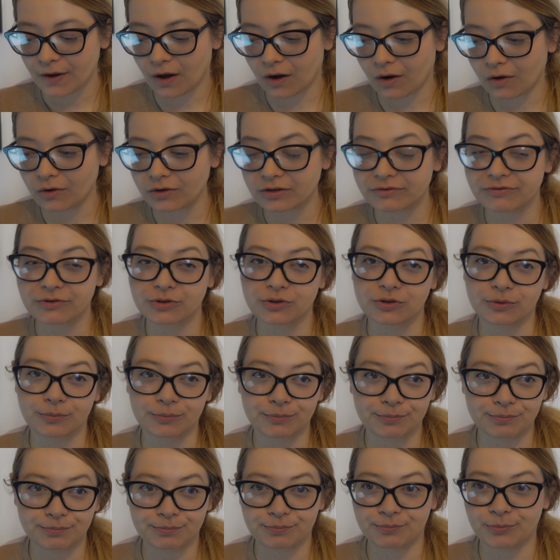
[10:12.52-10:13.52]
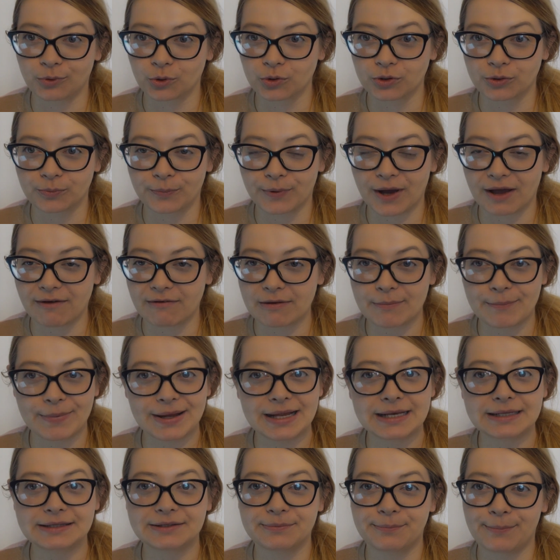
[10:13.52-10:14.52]
Or if you don't want to have a
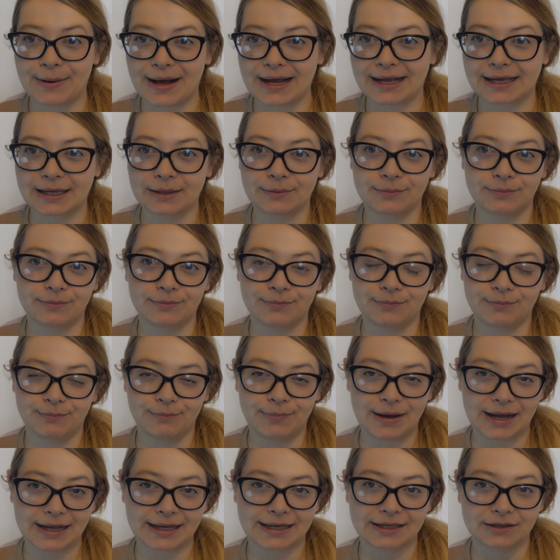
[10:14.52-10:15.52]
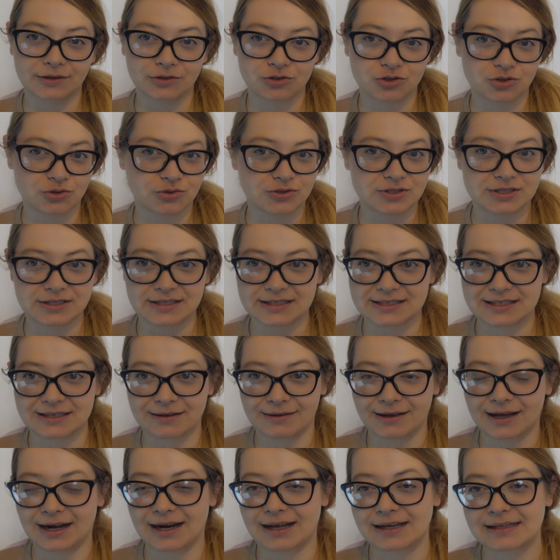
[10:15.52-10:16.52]
belt, back and shoes in the
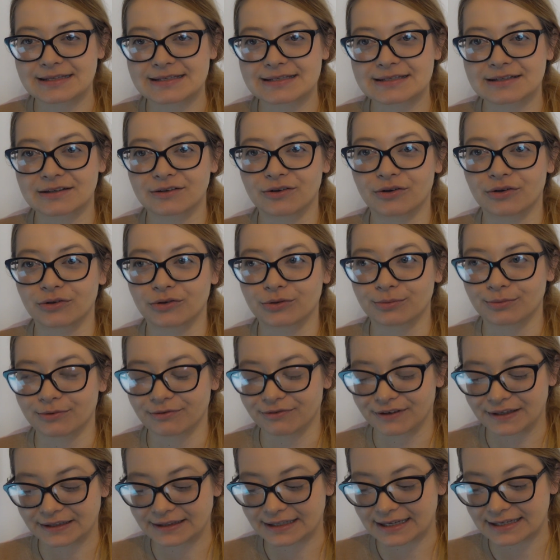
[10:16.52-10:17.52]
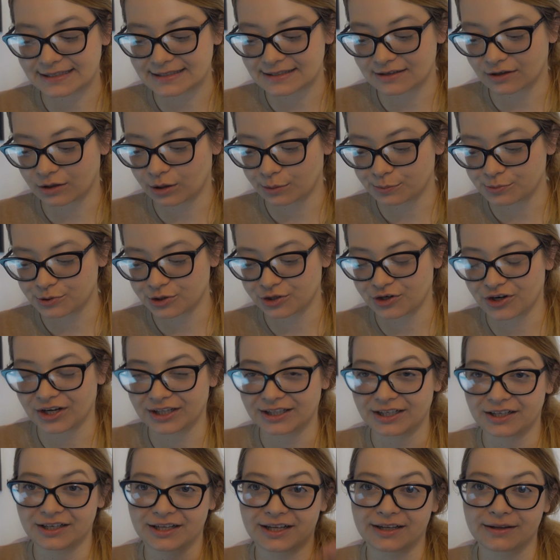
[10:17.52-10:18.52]
same color, it's still going to be fantastic option
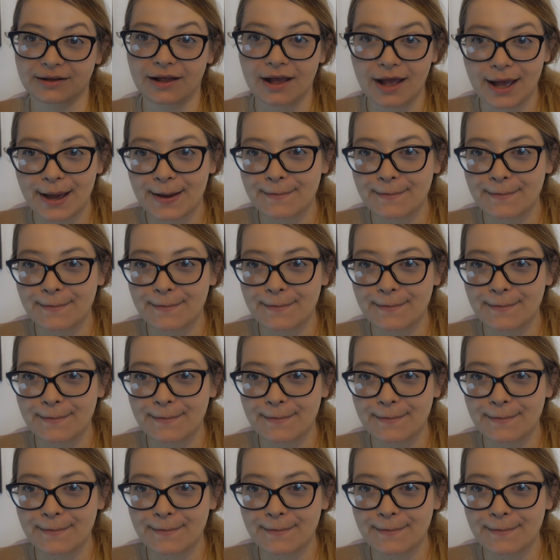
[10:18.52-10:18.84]
rather than